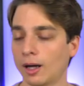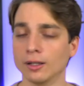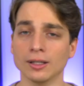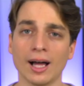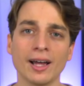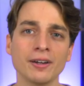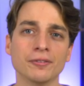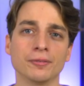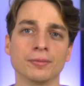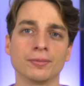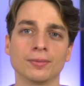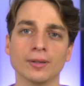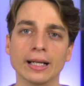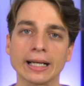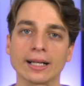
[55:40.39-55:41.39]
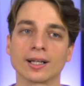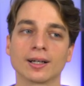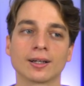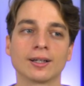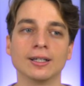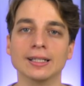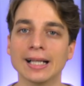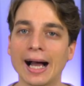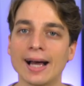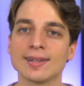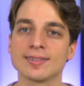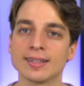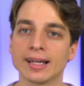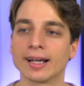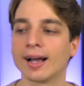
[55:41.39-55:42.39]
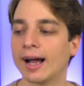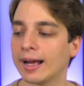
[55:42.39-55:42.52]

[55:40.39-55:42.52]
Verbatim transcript: A lot of like classic,